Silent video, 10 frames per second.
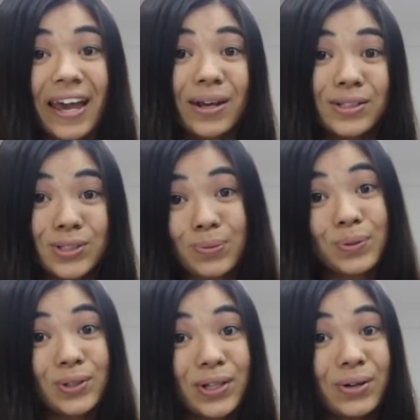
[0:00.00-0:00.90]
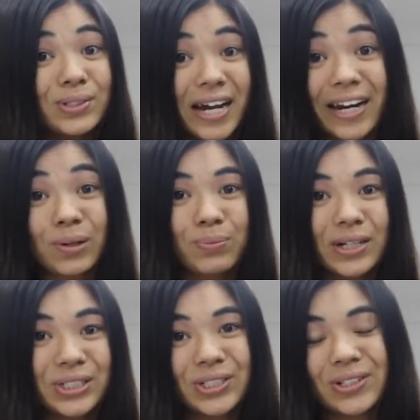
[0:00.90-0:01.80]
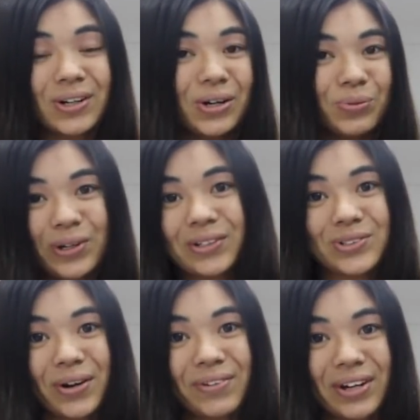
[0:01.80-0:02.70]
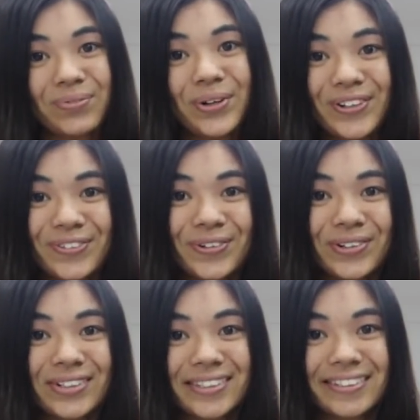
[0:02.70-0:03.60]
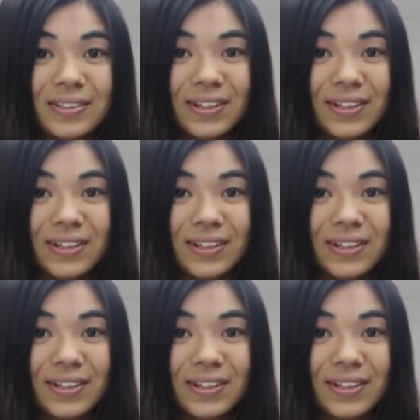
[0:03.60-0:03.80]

a super low tire pressure when you're driving on road, of course.